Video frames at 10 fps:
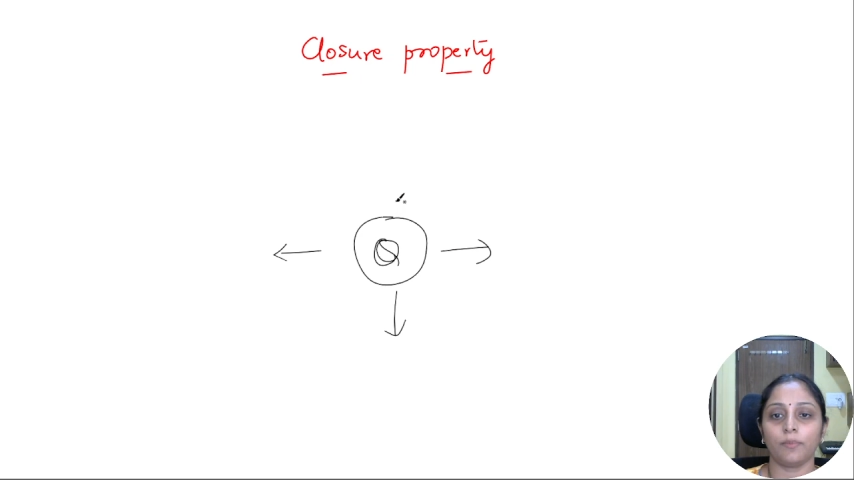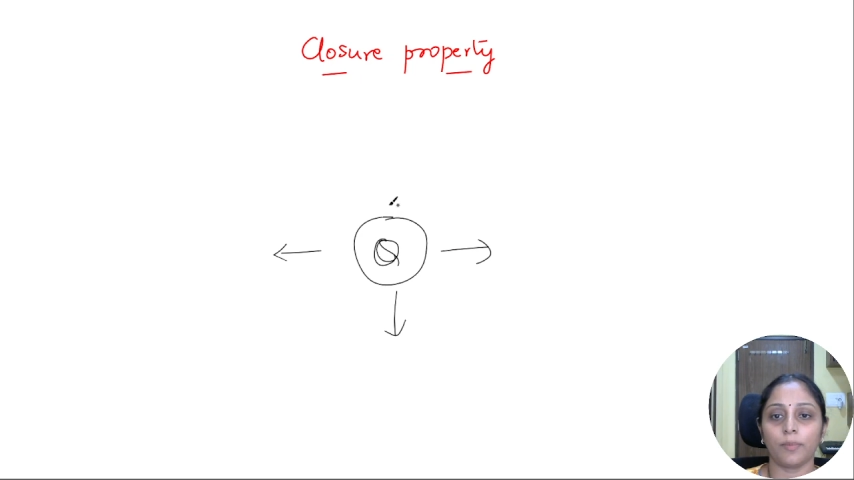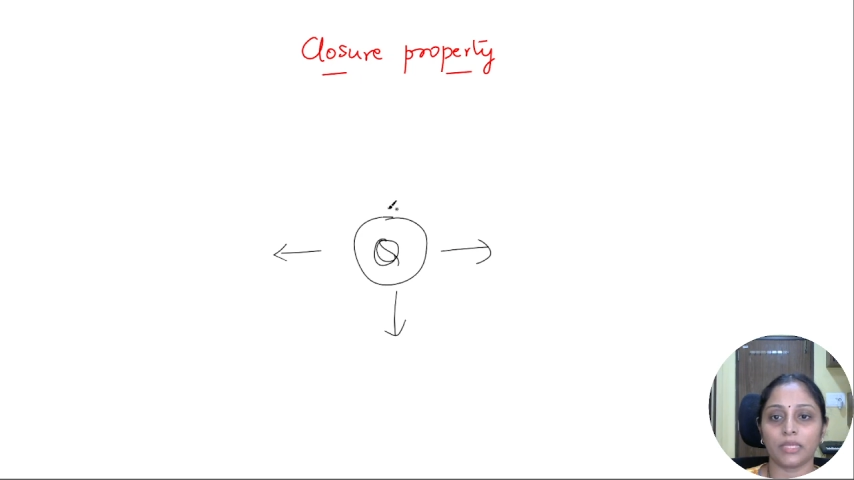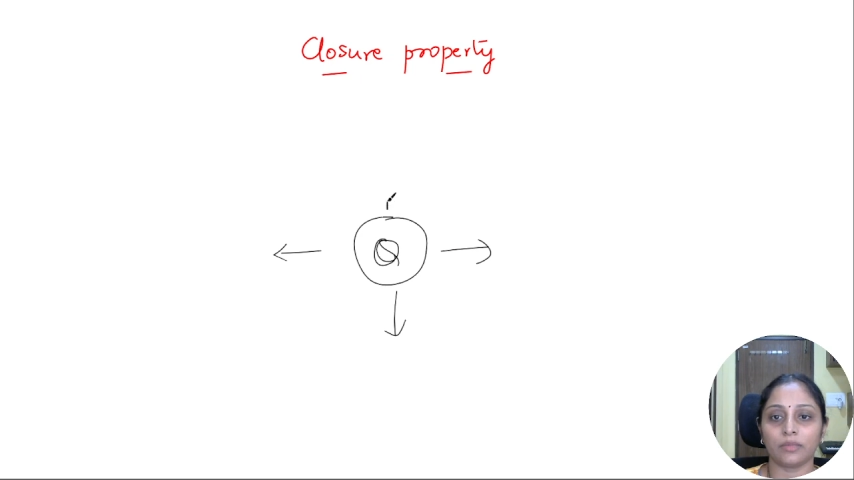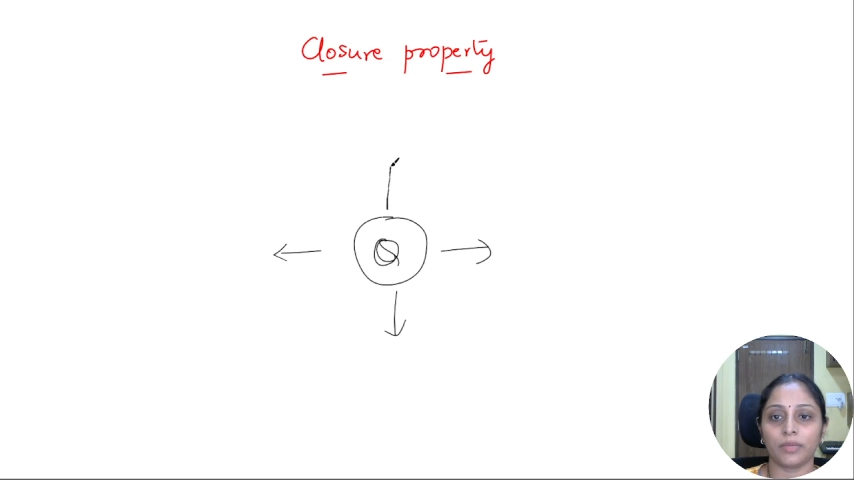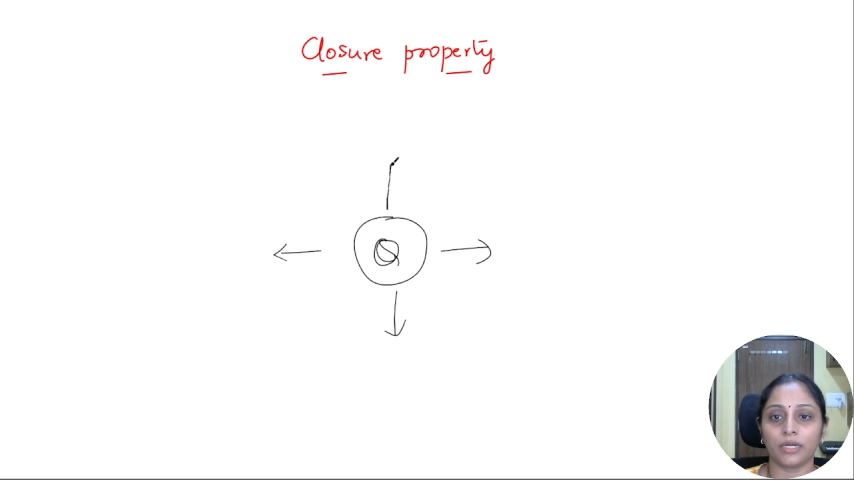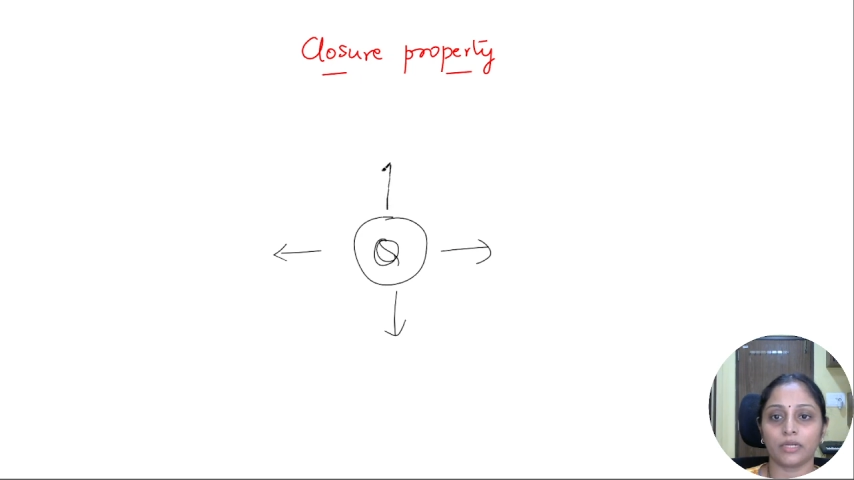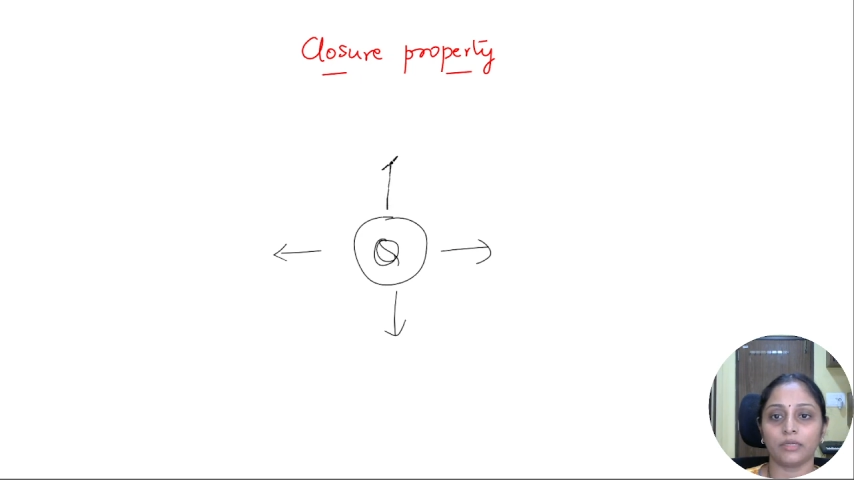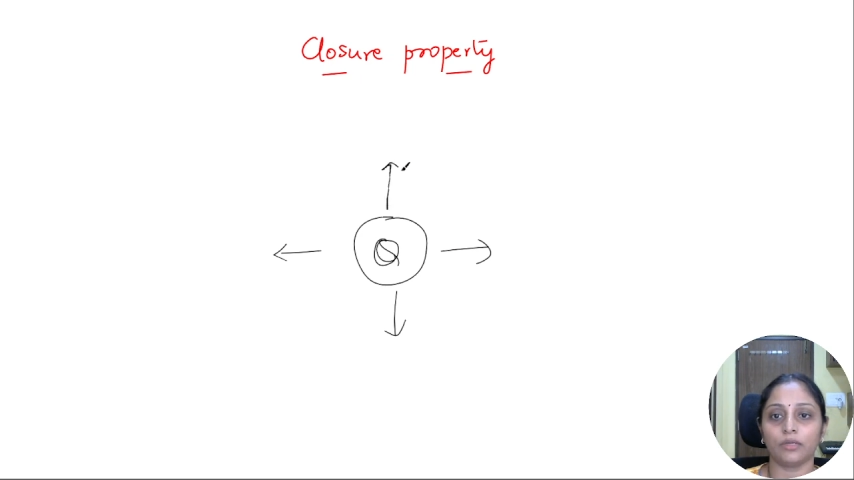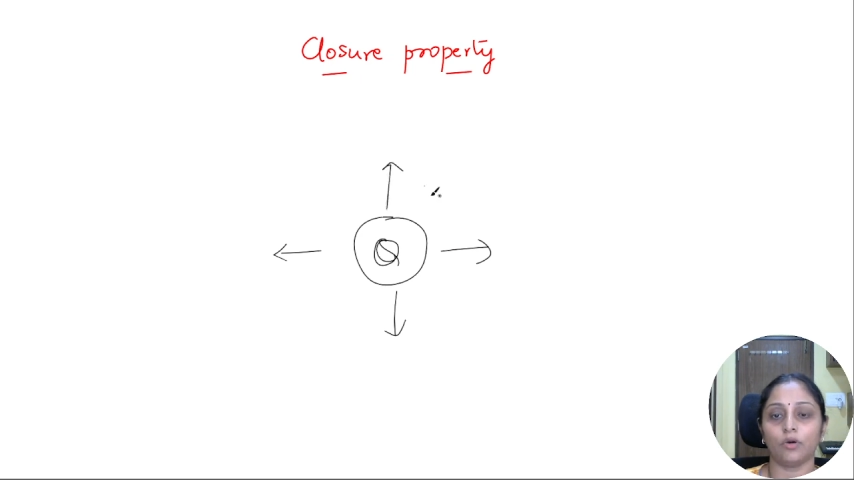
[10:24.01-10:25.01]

mathematical